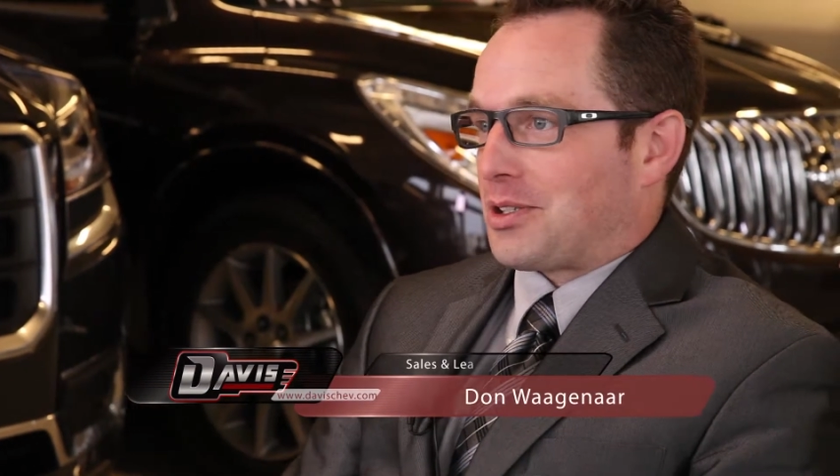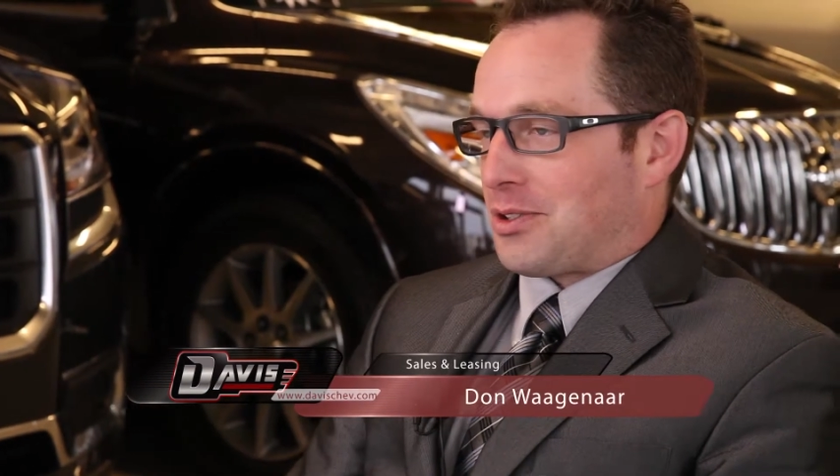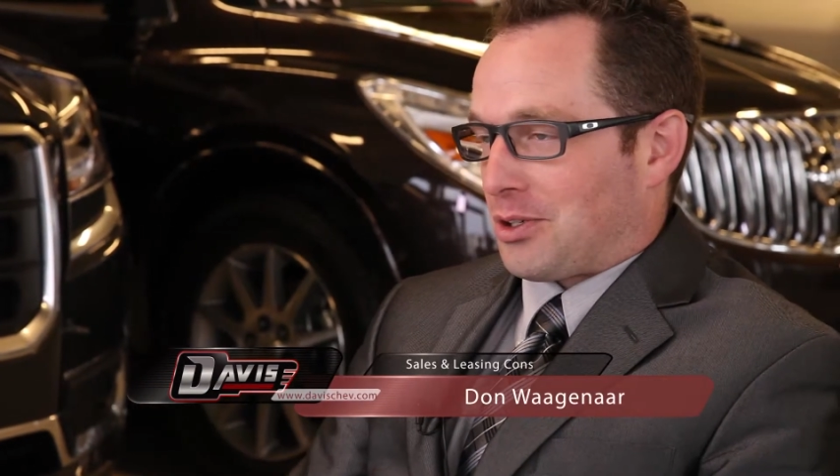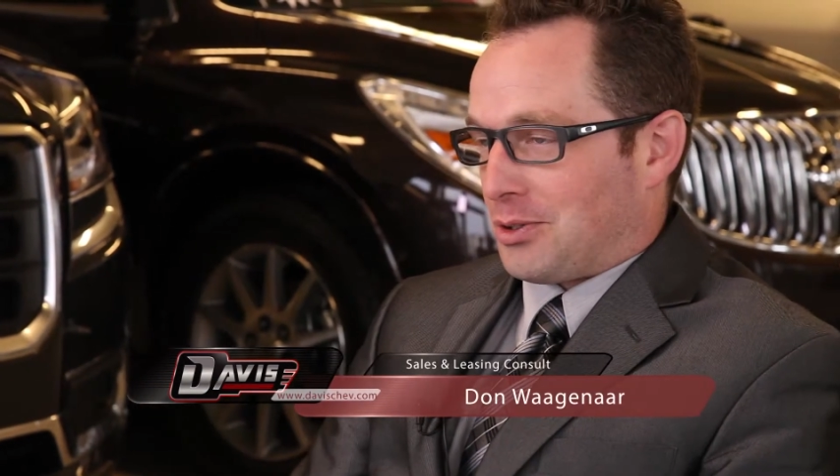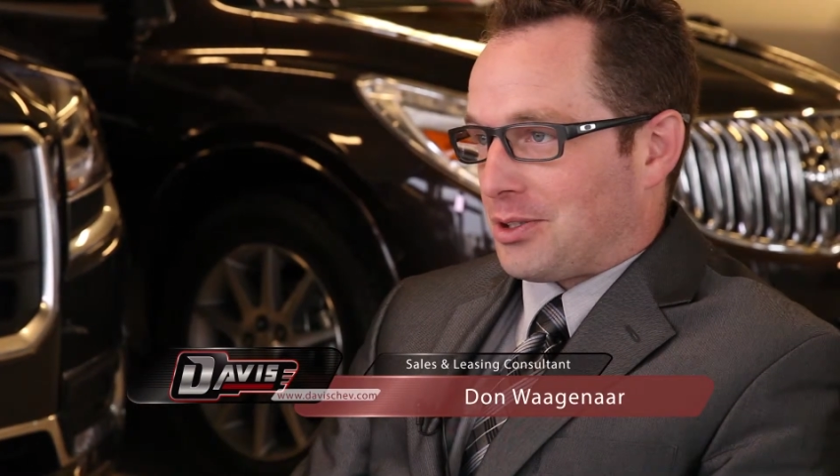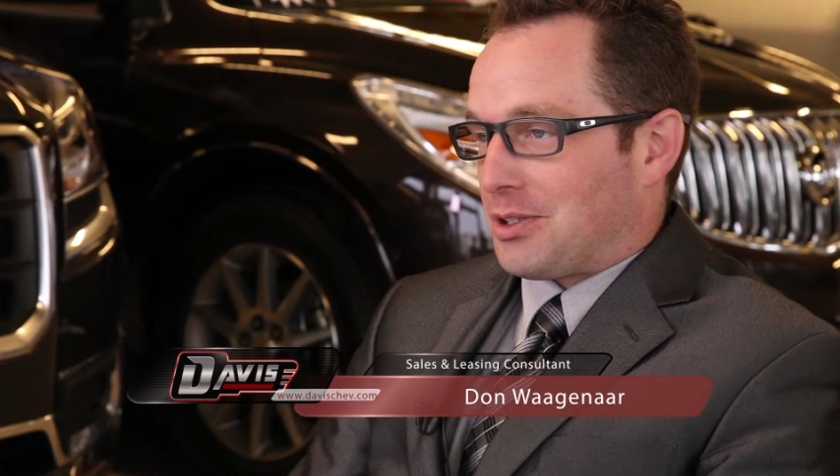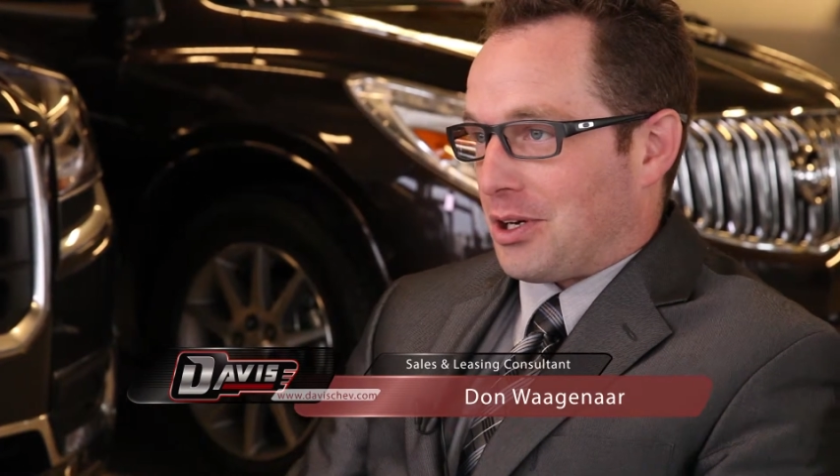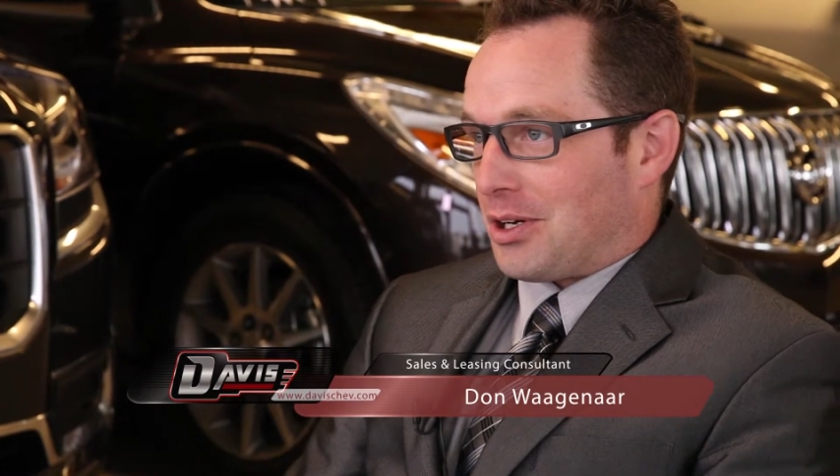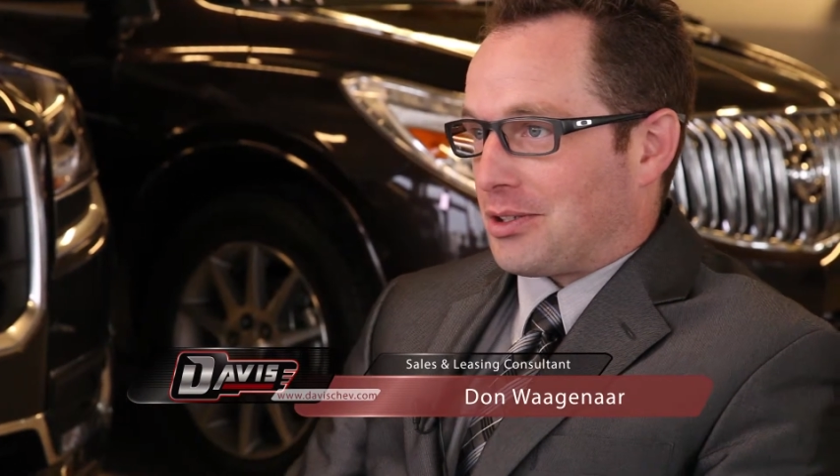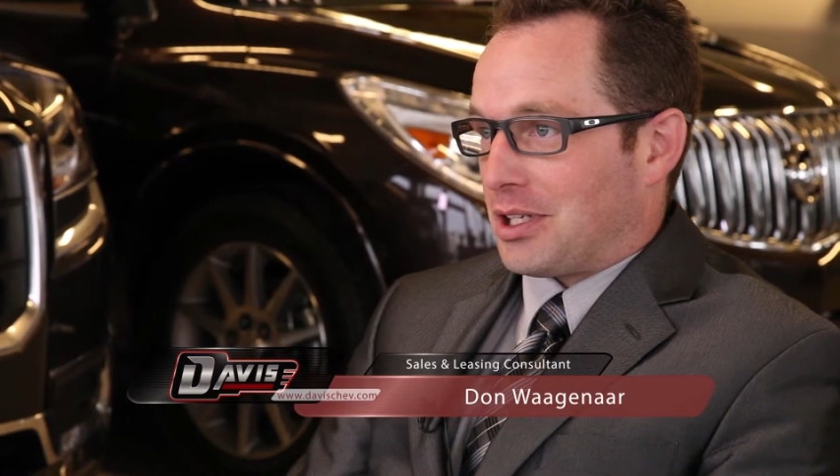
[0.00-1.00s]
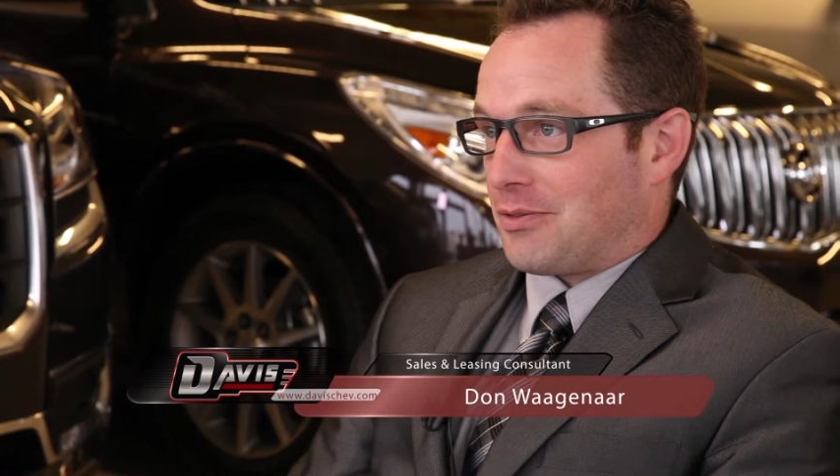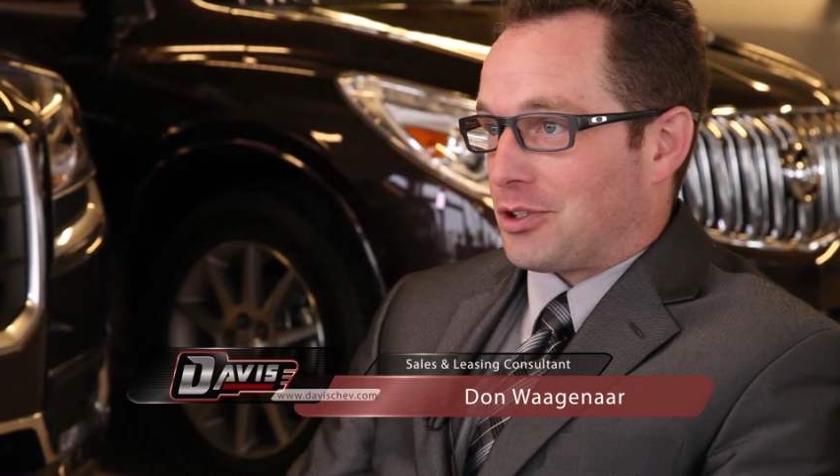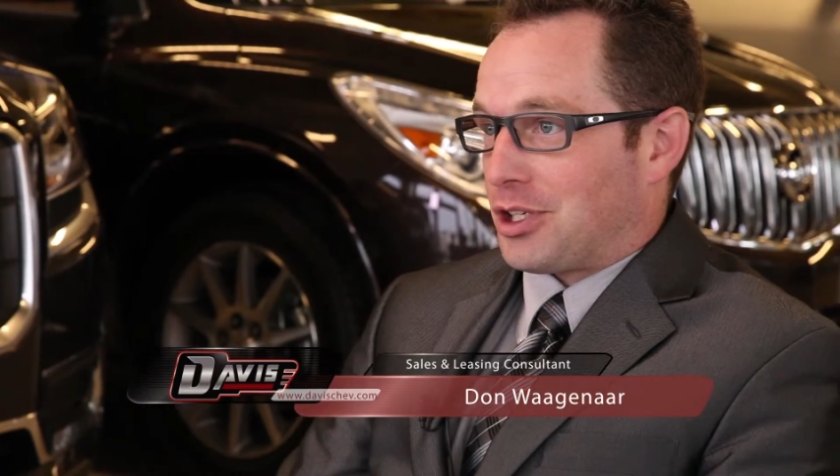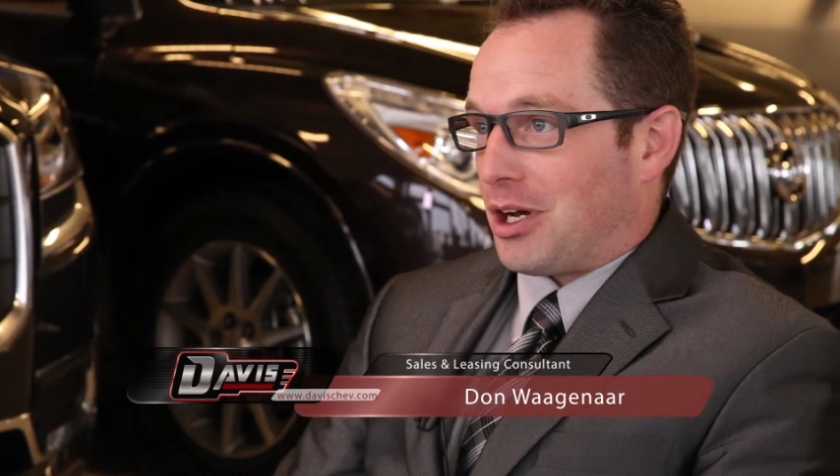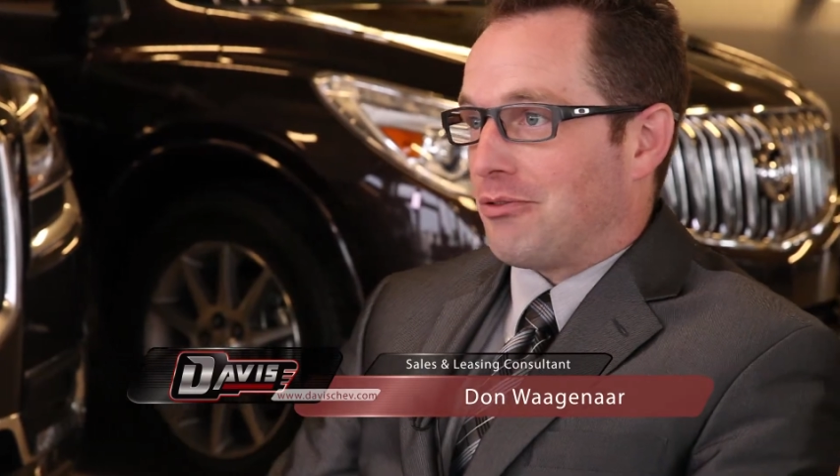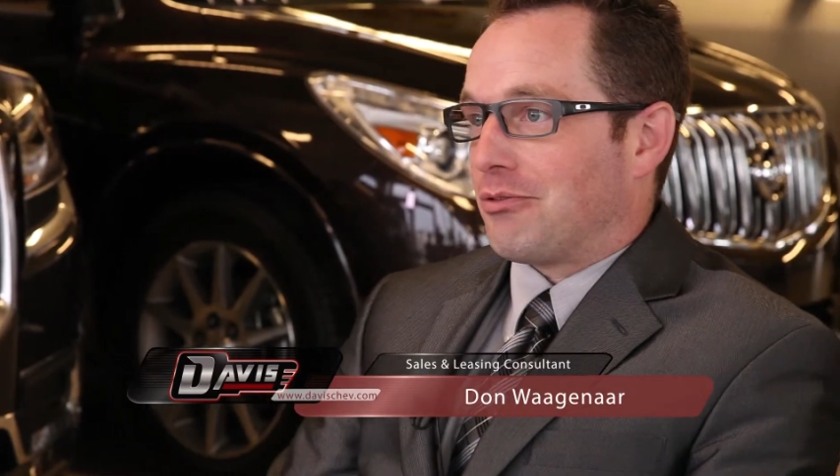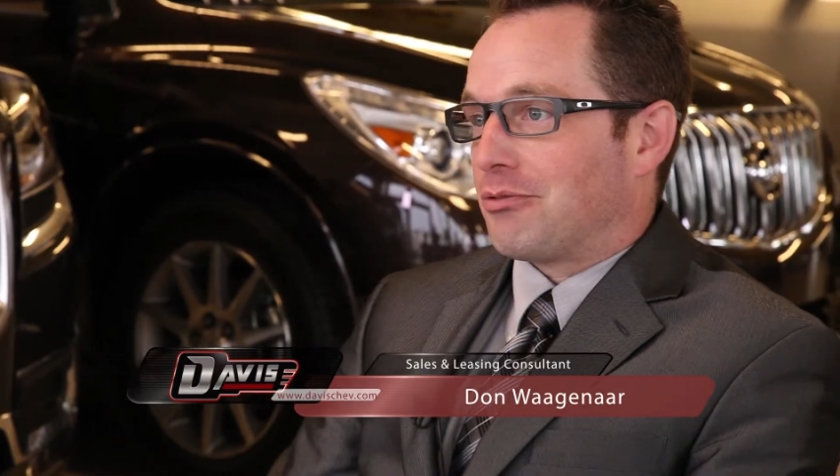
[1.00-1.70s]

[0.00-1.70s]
consultant here at Davis Chev.